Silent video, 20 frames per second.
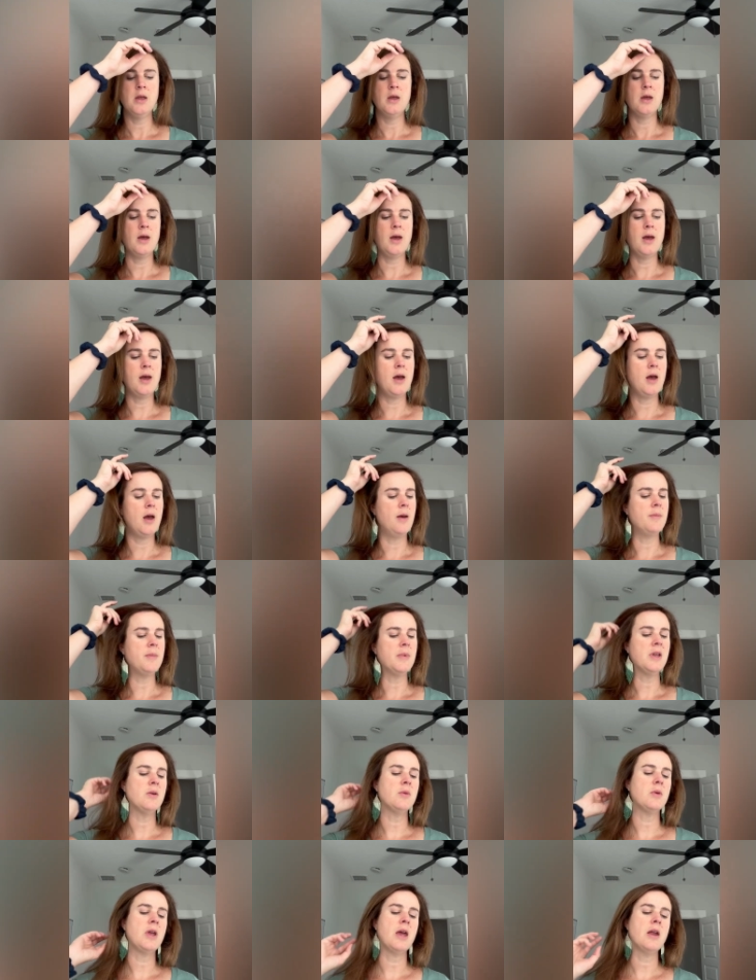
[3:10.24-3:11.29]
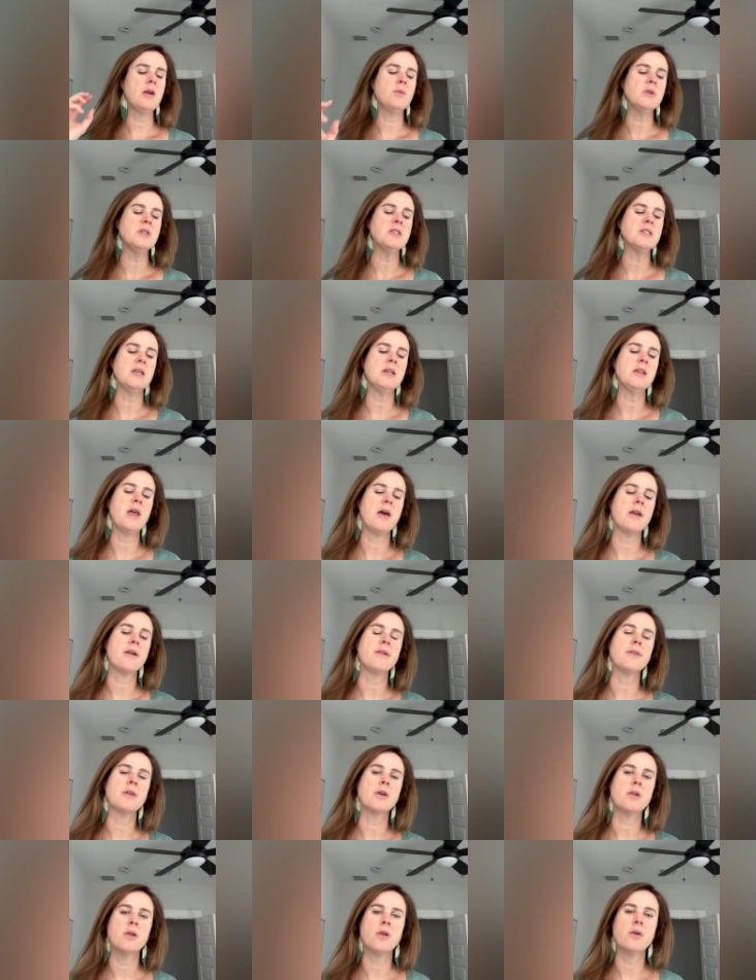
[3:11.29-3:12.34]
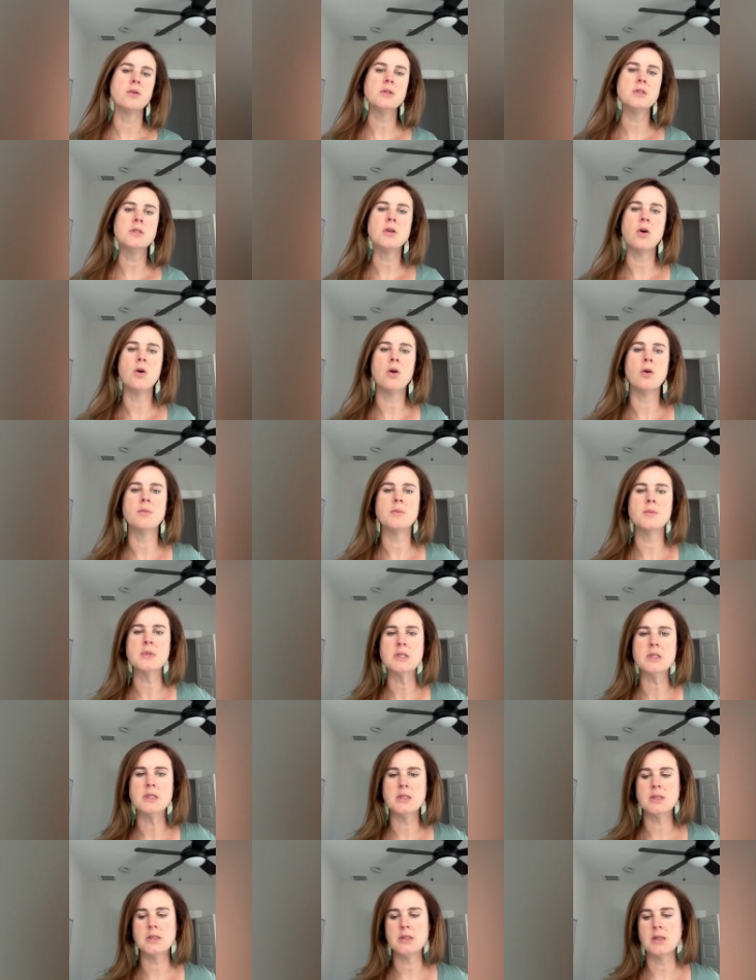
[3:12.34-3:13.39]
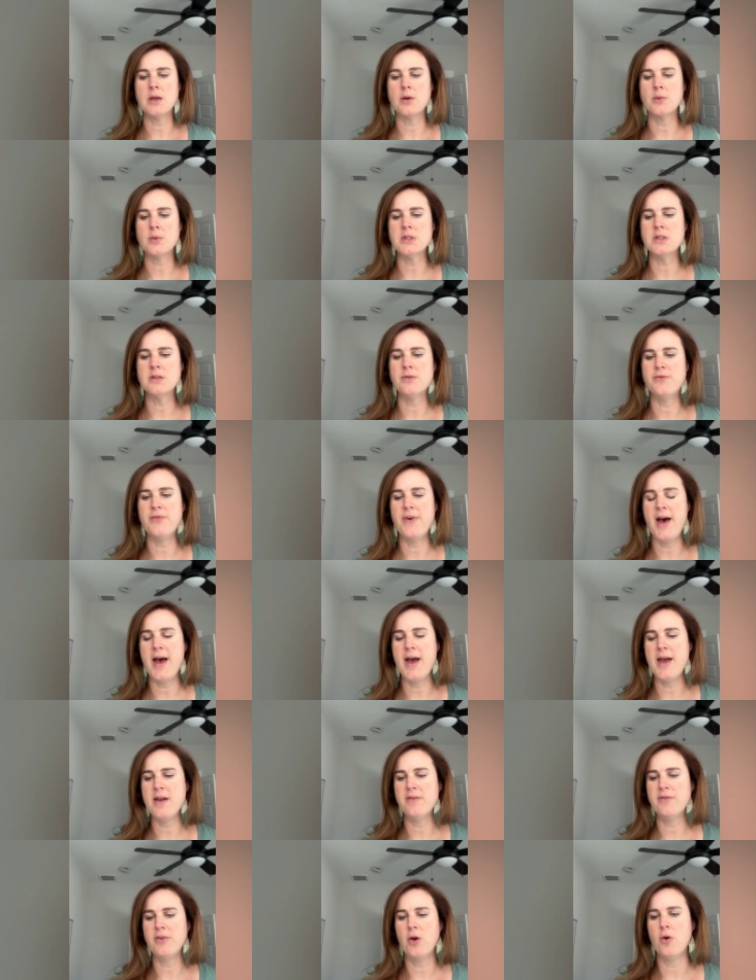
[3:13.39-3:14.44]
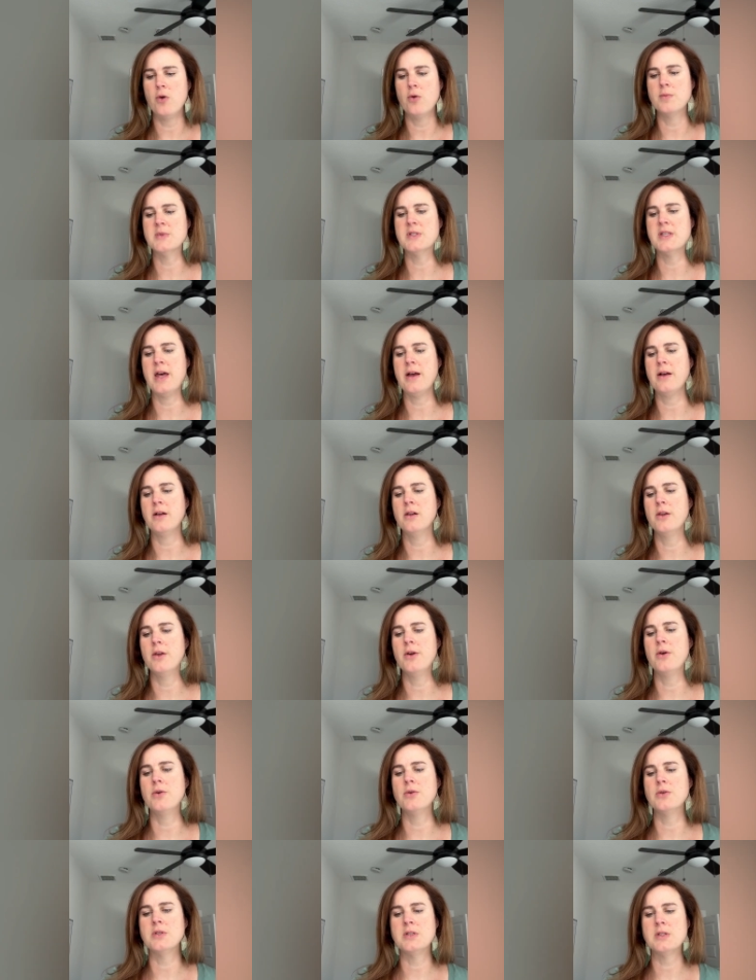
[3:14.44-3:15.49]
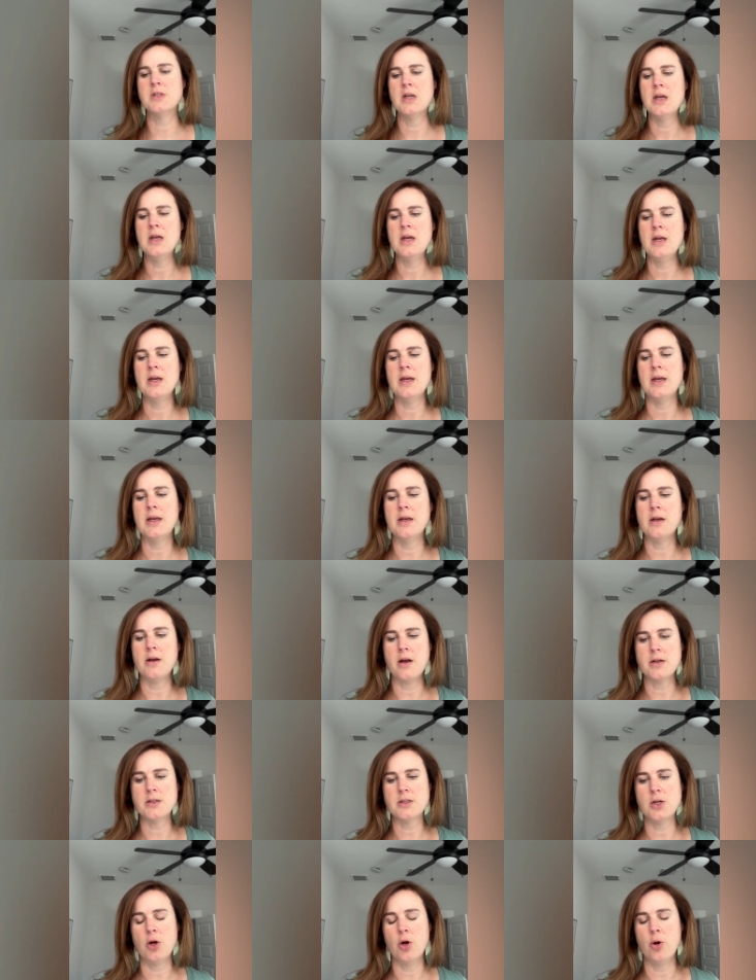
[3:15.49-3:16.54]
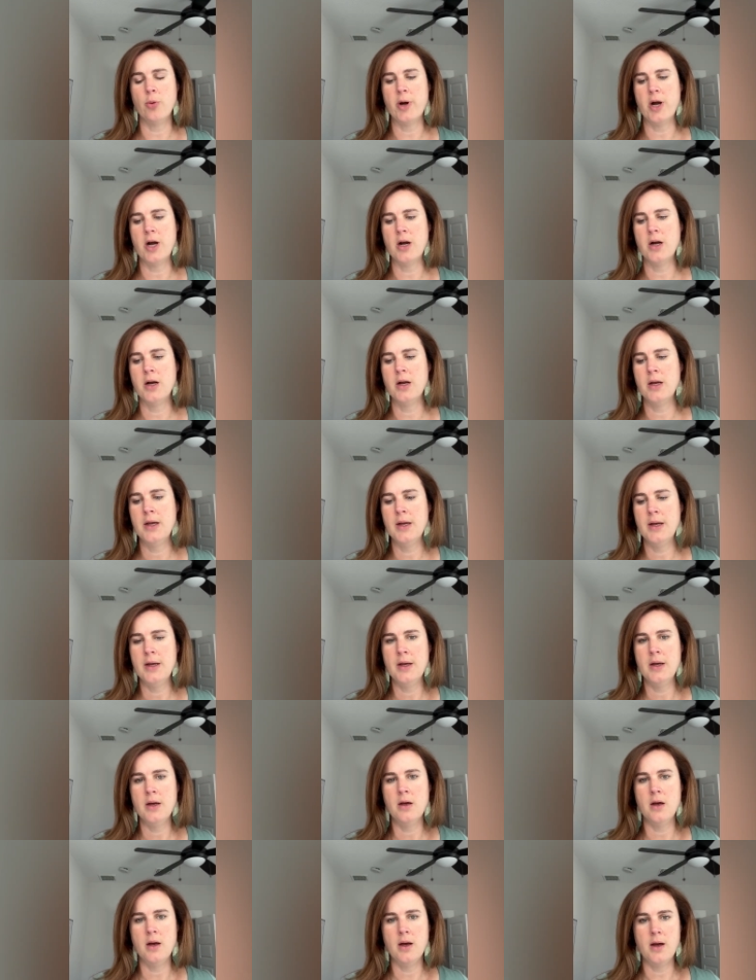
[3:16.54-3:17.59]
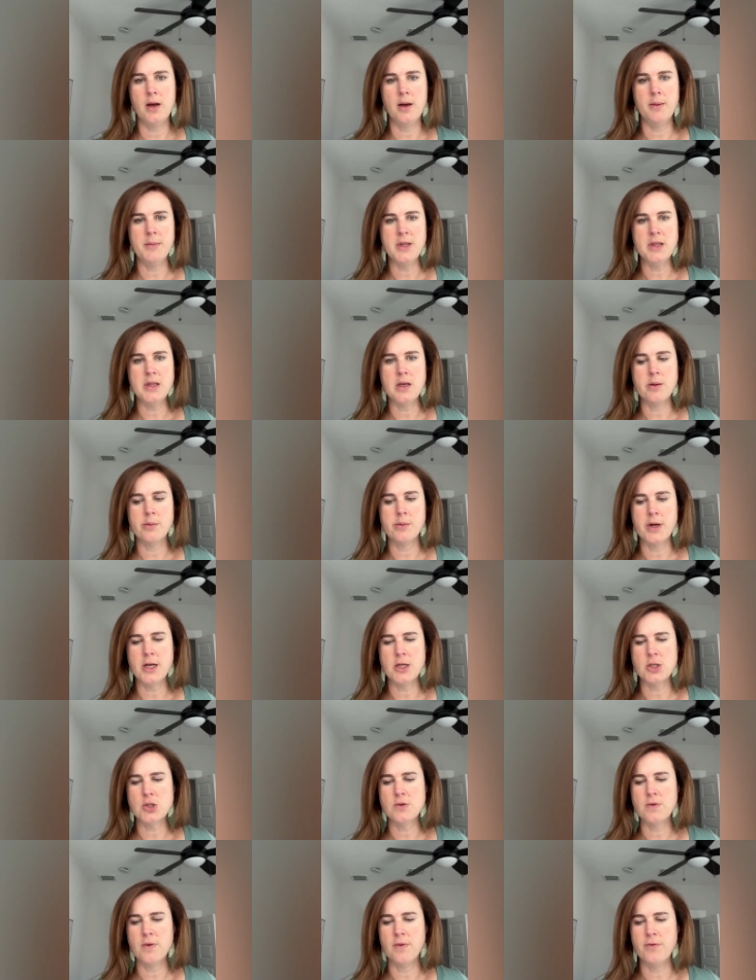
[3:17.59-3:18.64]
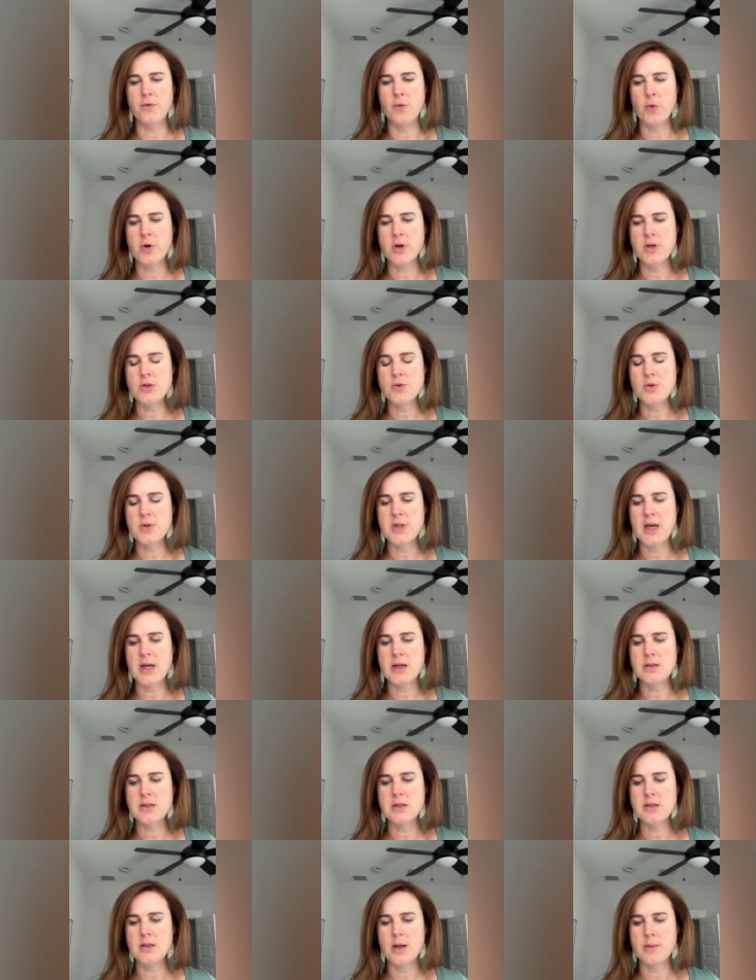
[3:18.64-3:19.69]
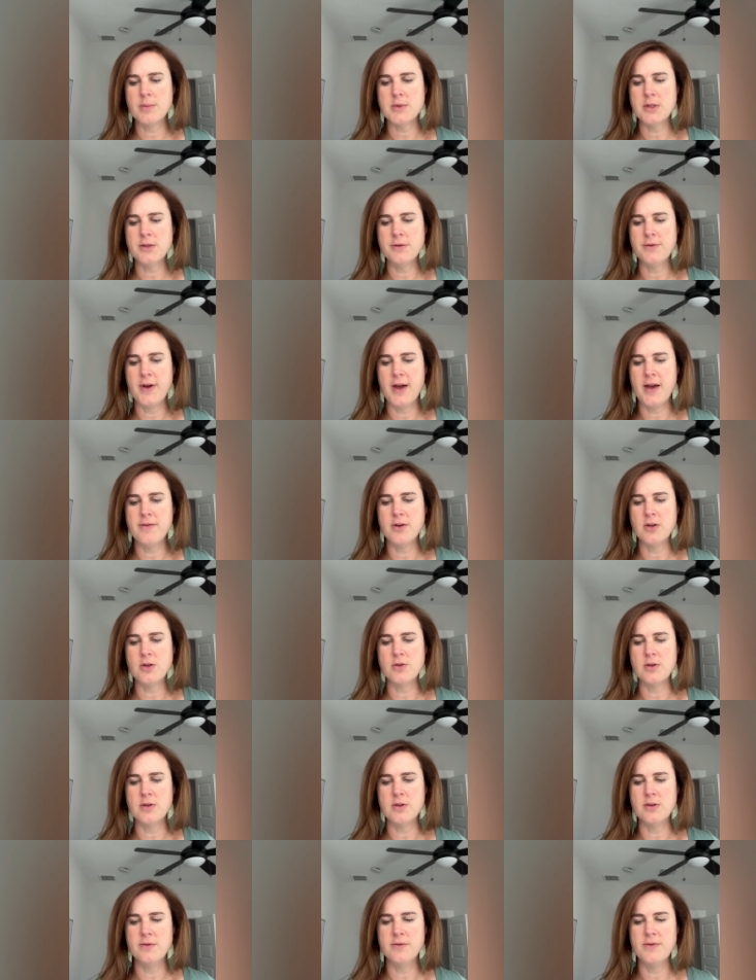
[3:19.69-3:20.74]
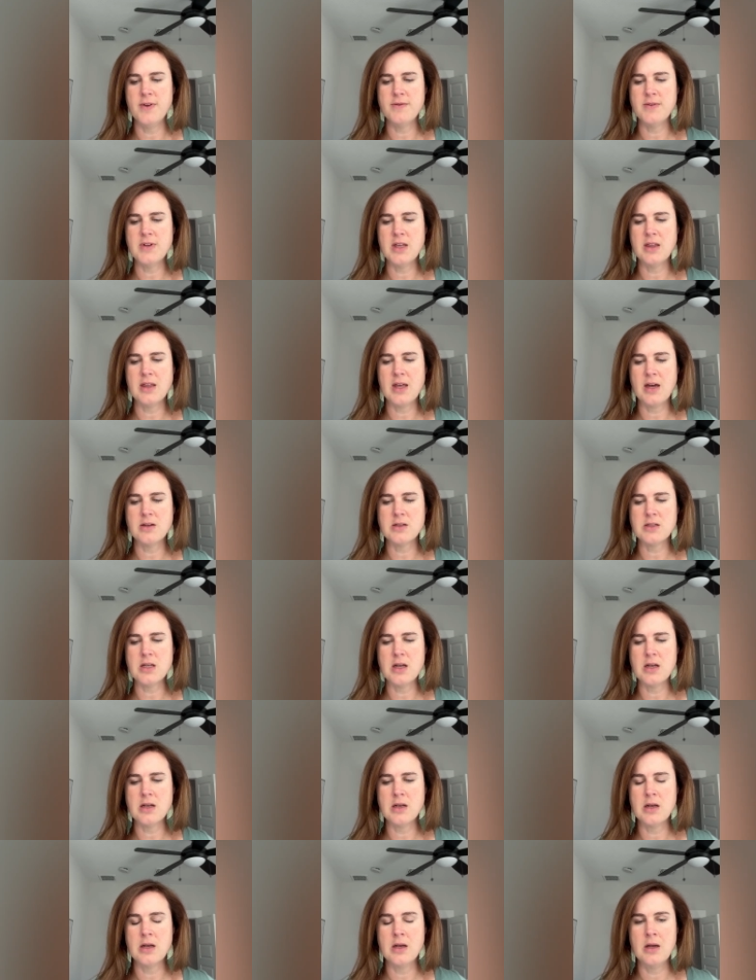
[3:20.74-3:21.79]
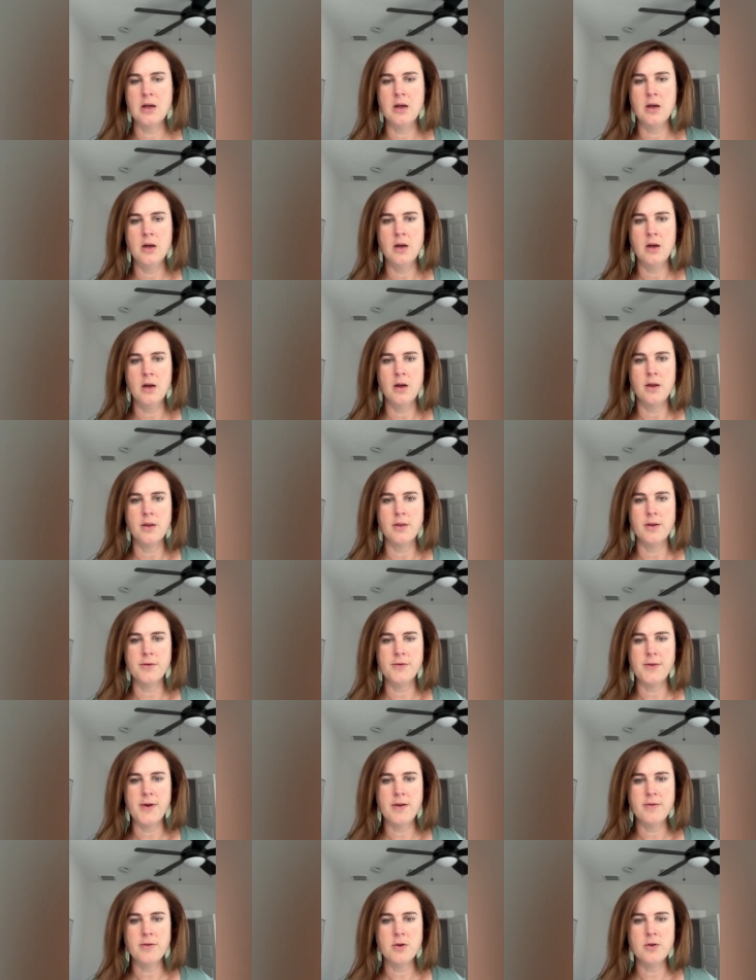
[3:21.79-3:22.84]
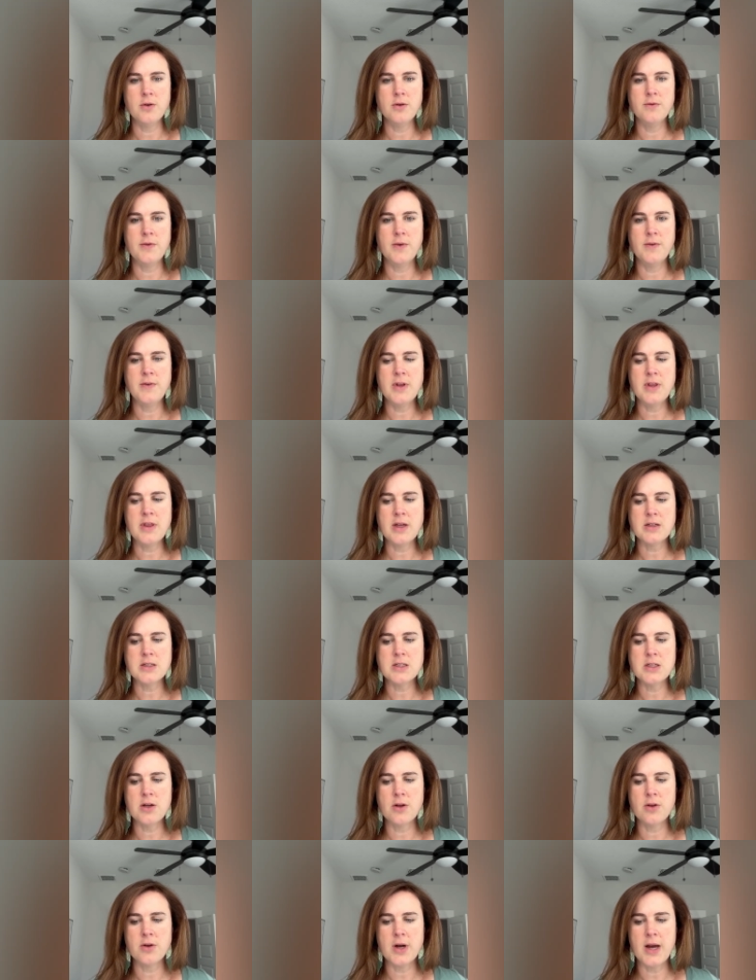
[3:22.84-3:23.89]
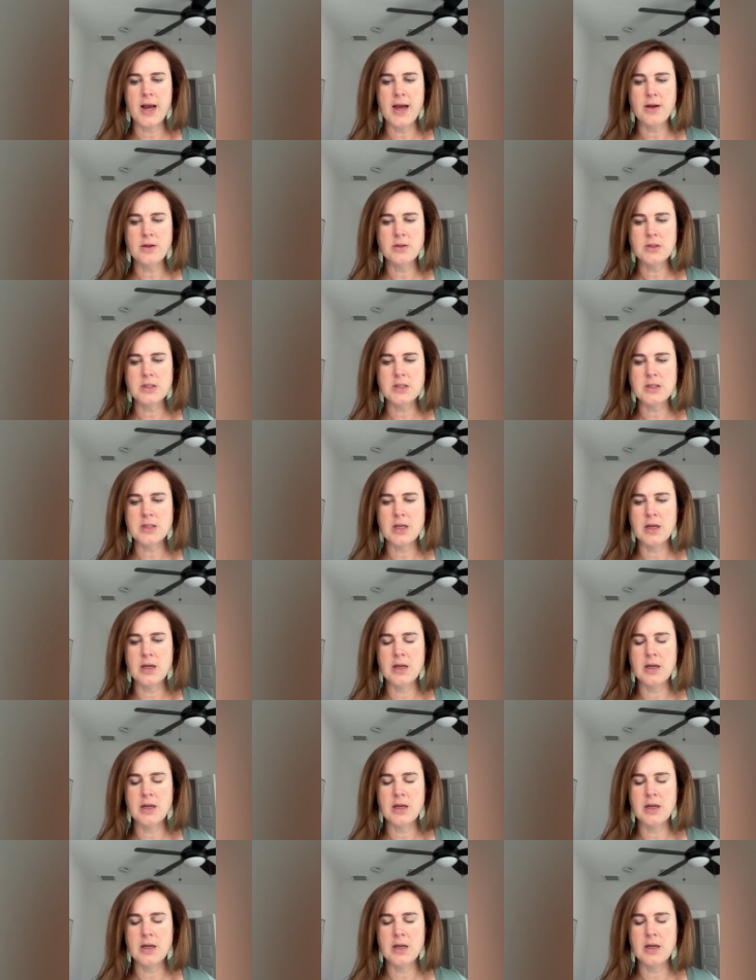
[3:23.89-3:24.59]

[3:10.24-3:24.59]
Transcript: And again, we see that on the closed homes. There was 5 homes that closed in October, and they ranged from $400,000 up to $550,000. The $550,000 house,